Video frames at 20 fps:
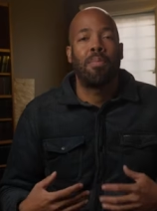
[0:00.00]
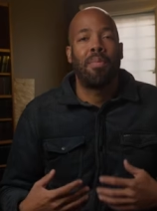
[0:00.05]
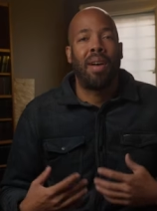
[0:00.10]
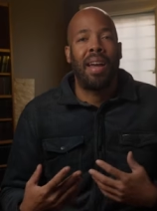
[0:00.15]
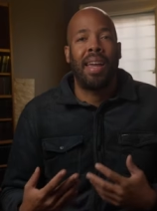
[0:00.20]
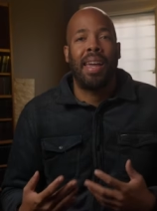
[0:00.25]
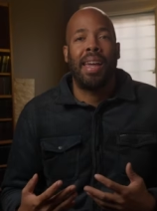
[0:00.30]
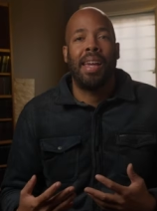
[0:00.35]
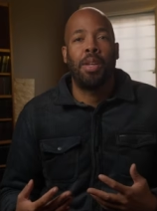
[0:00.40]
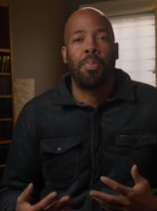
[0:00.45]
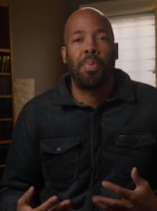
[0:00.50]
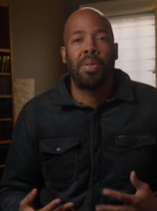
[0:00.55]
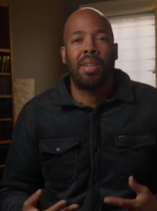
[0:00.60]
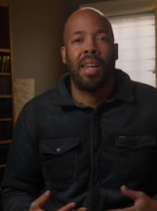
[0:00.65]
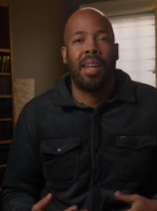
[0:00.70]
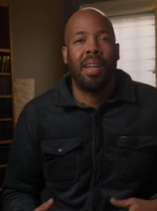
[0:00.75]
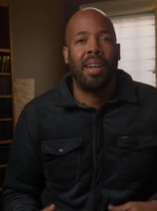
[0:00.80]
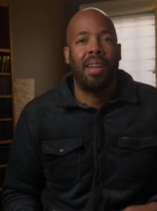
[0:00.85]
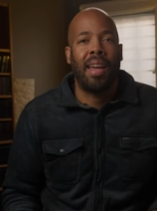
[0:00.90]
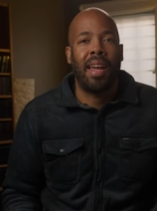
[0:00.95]
my age
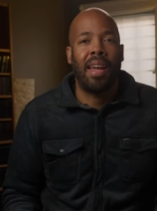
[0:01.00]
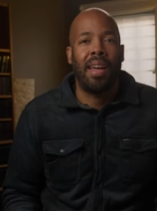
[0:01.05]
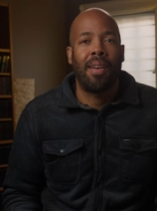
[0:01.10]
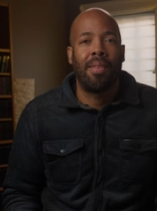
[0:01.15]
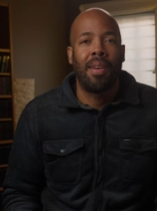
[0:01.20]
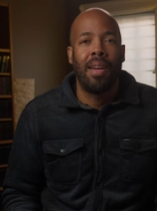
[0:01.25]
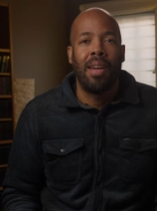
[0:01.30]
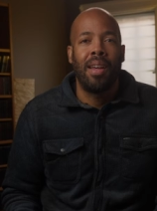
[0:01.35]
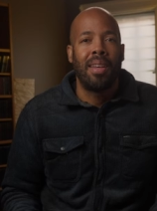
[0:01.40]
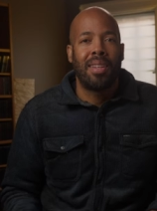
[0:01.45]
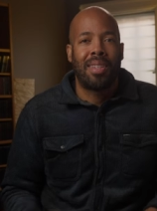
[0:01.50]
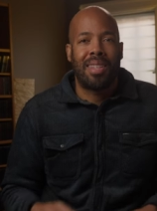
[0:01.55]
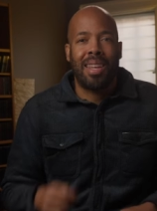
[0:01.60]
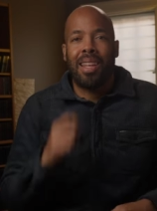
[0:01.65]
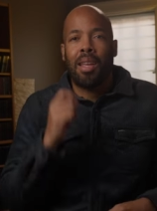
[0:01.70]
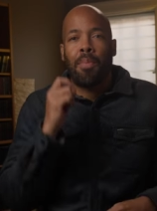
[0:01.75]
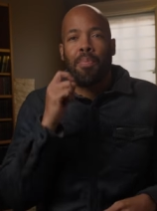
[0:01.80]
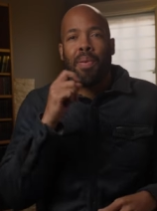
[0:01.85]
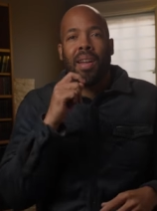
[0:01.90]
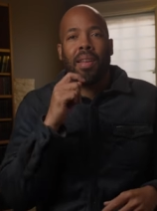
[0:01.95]
pretending to have
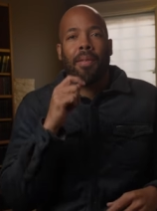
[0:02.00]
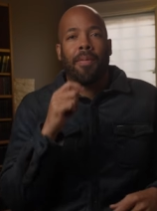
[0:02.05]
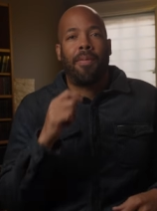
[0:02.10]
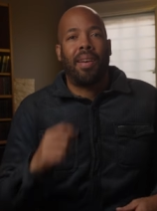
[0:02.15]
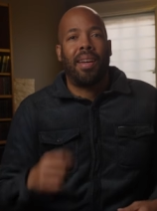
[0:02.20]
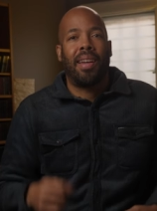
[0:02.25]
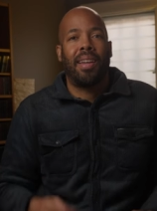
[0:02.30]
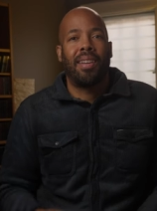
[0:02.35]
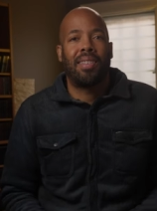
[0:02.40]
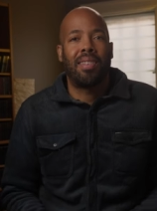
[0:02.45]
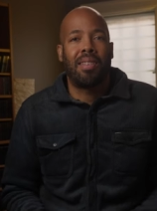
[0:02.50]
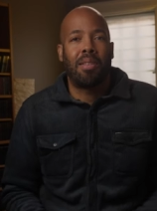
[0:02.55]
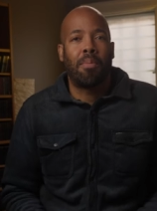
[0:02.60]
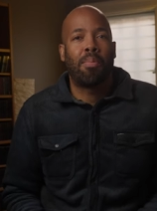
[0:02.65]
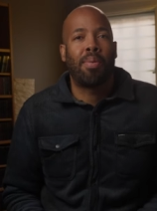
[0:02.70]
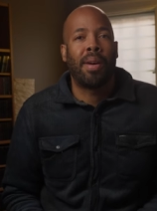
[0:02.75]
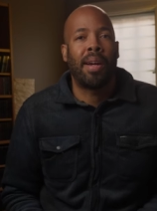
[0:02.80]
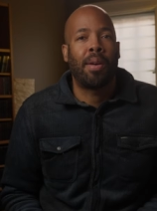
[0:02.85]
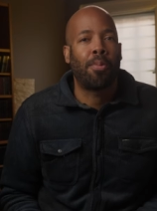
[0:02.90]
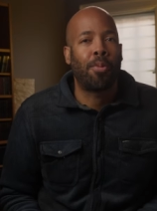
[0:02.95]
silly putty fights in the
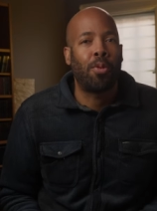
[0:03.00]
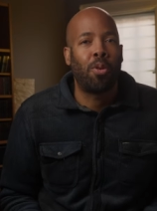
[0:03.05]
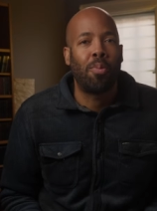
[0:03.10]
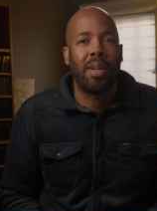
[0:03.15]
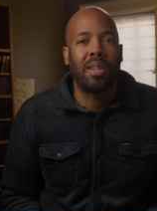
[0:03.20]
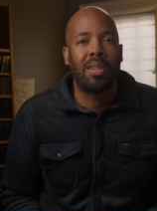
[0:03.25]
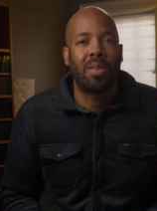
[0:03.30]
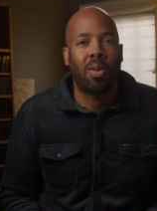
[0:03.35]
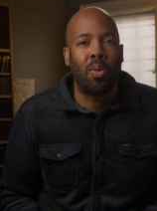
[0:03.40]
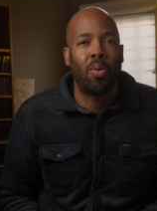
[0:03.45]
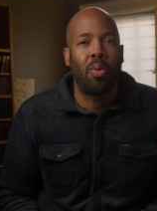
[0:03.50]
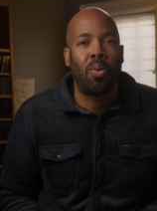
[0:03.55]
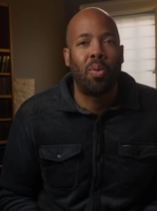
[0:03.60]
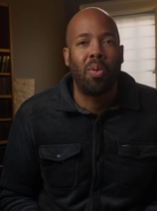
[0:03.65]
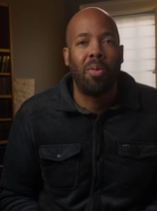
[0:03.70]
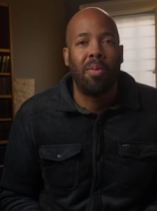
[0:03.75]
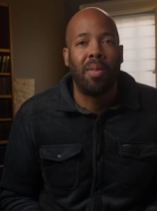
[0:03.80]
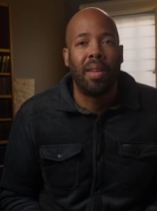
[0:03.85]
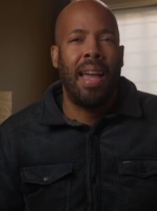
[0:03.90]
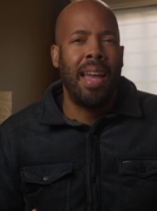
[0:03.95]
break room at
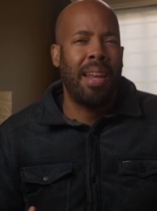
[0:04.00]
school.